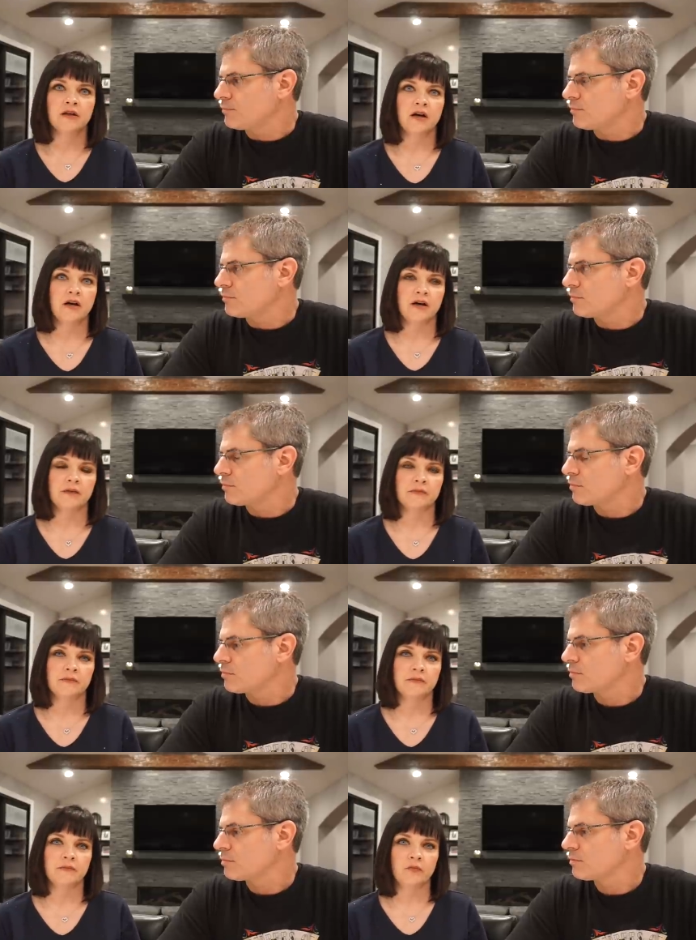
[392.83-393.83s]
Speaker 1: um,
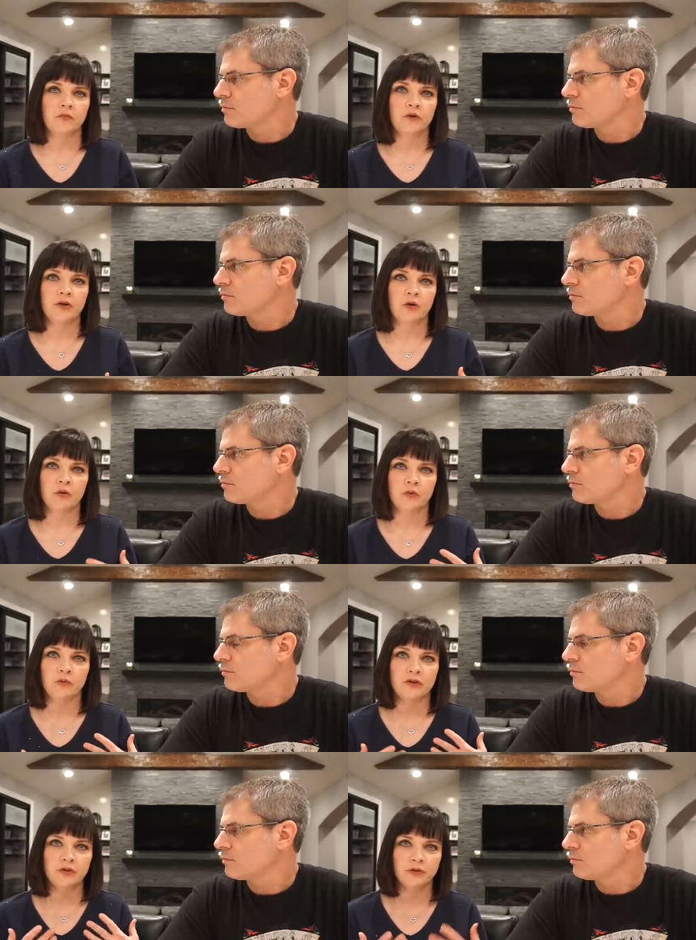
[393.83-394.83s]
you know,
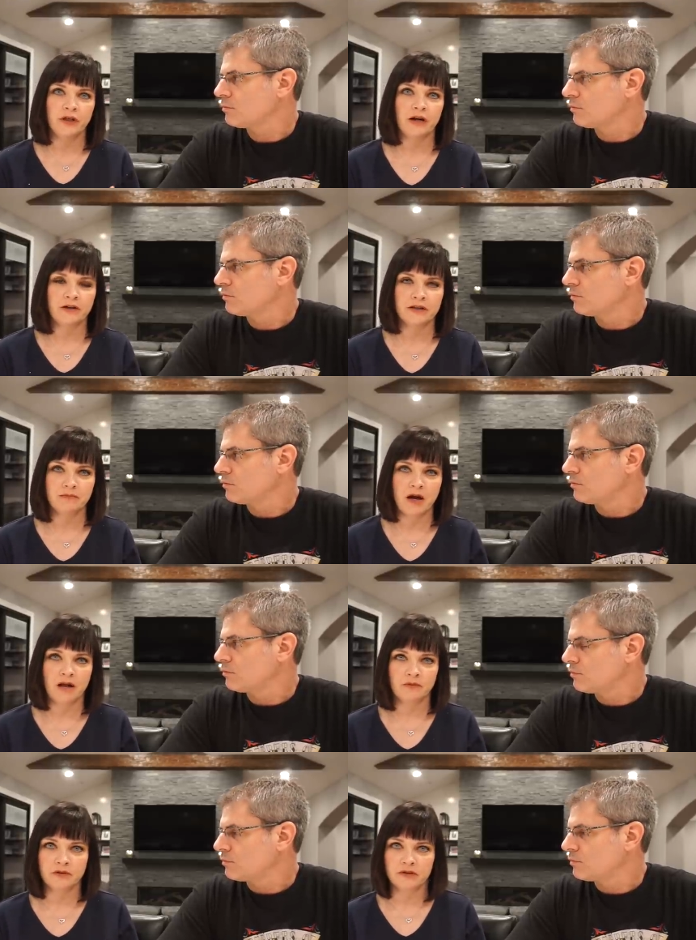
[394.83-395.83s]
we told how his
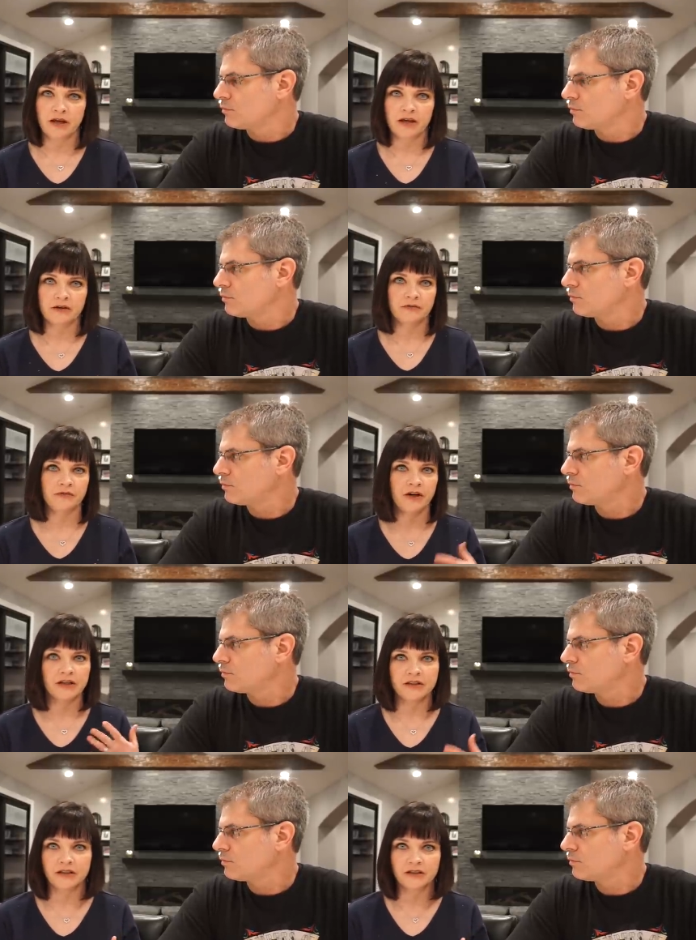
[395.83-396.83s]
mom was like
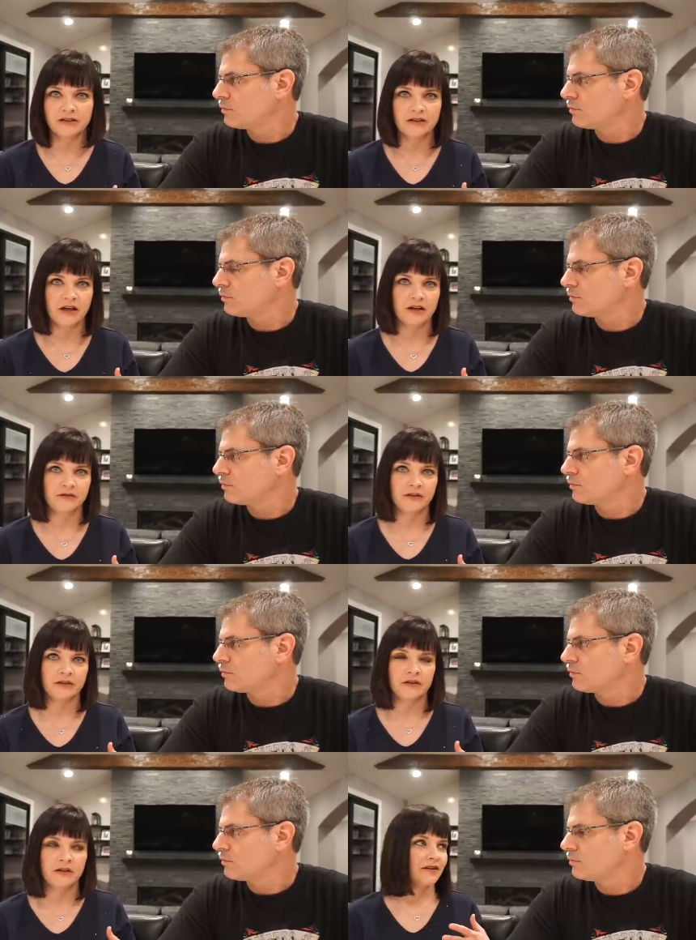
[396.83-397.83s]
frantic and stuff,
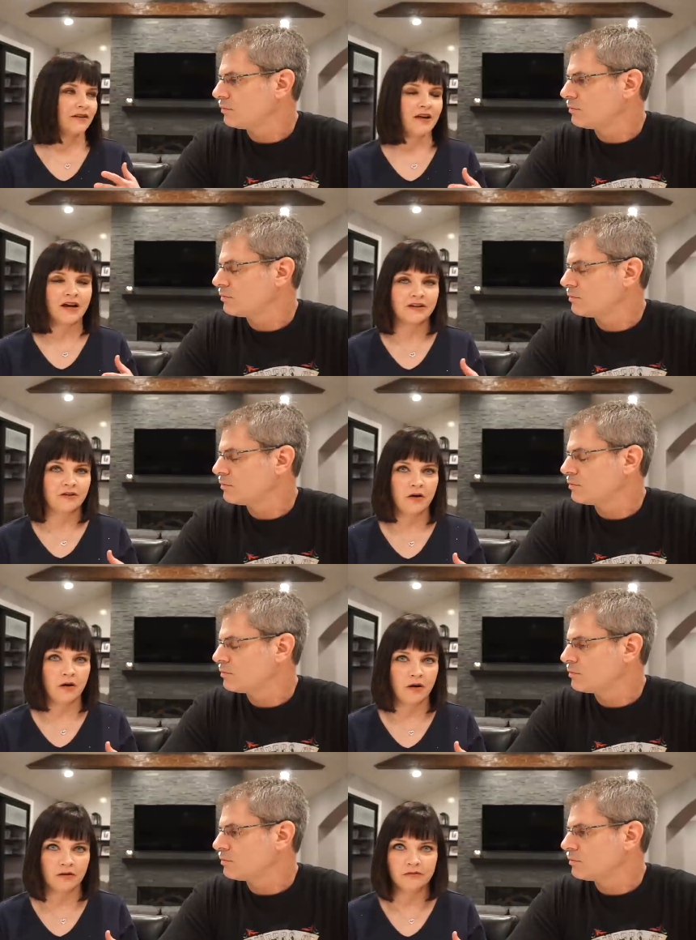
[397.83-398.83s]
and not at
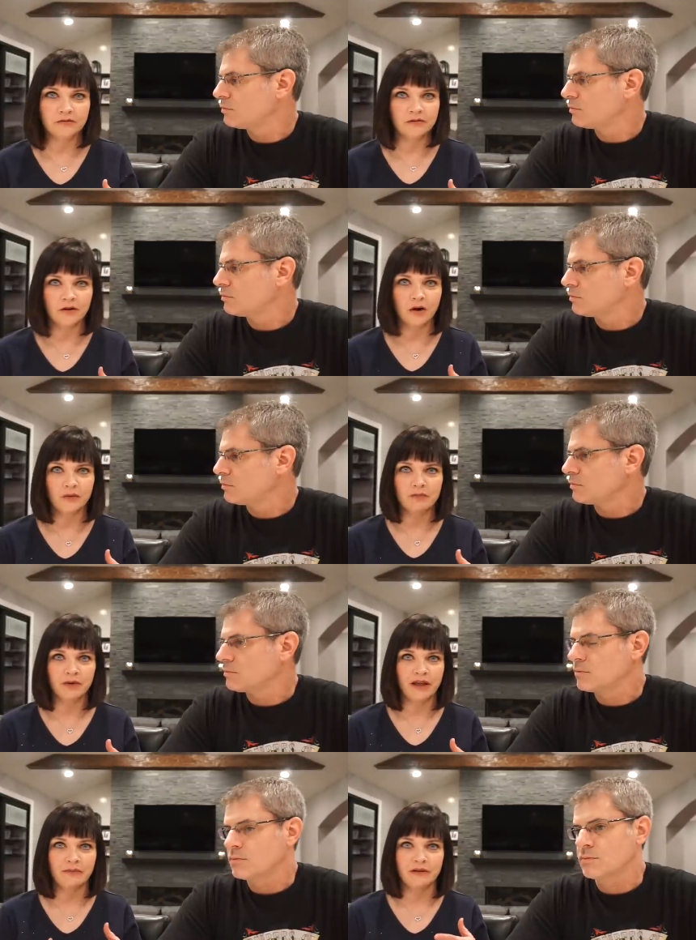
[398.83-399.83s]
all are we
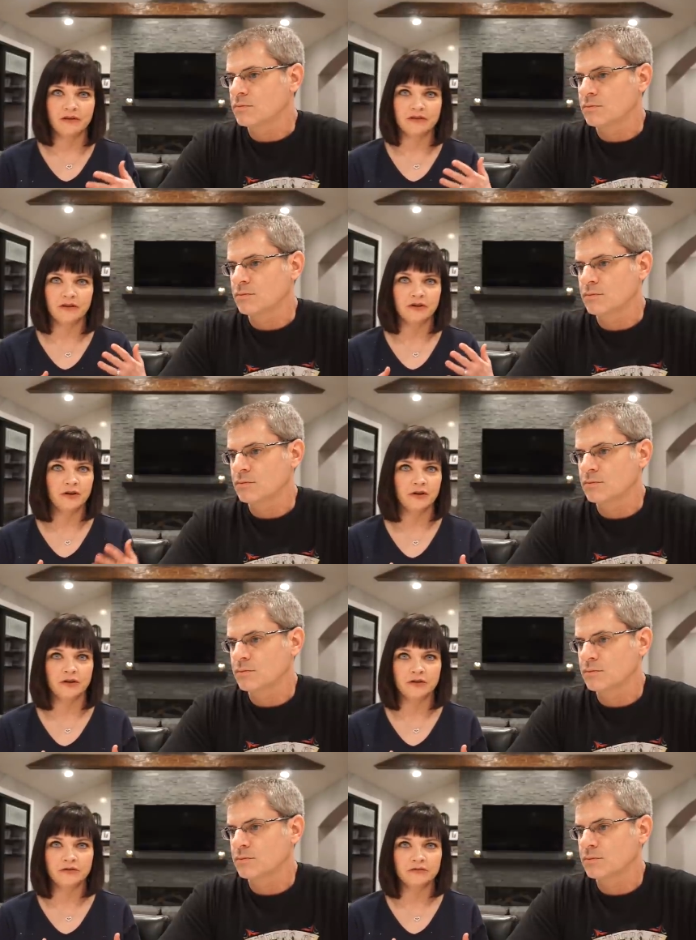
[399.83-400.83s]
blaming this on
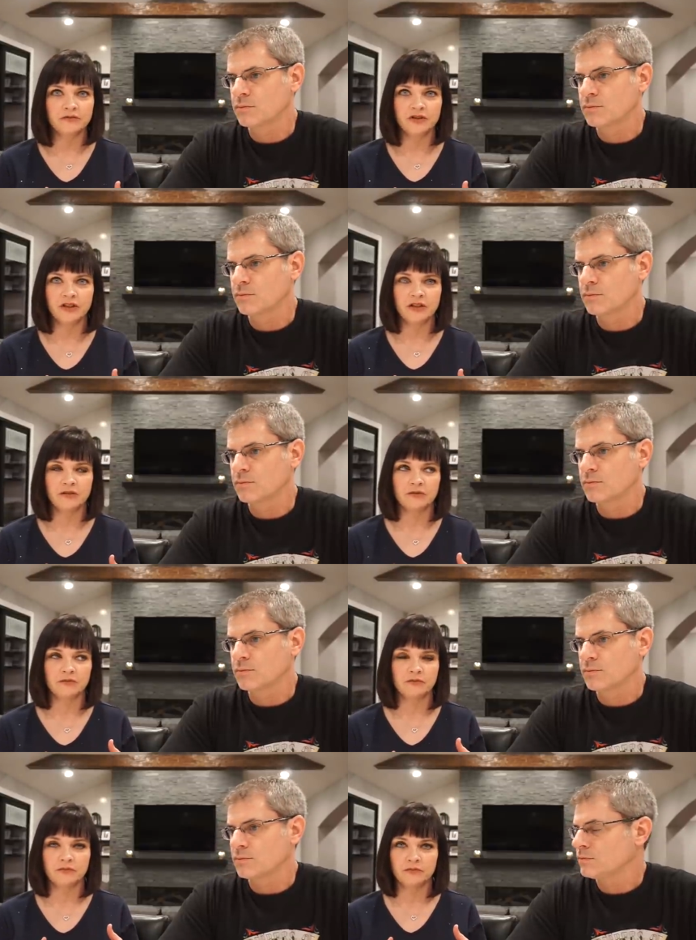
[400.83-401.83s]
her. She didn't,
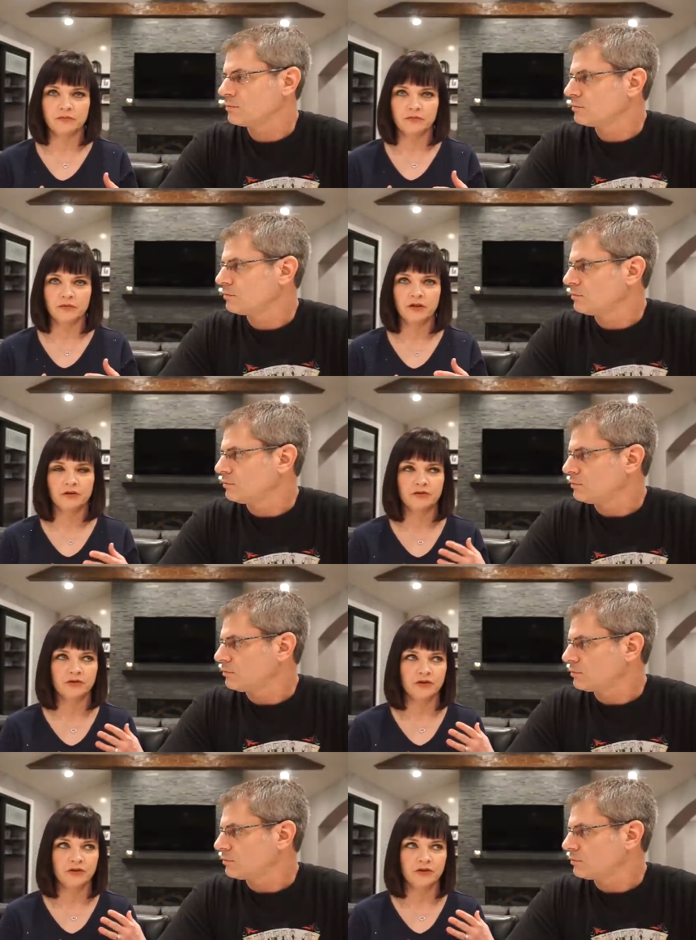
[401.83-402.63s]
you know,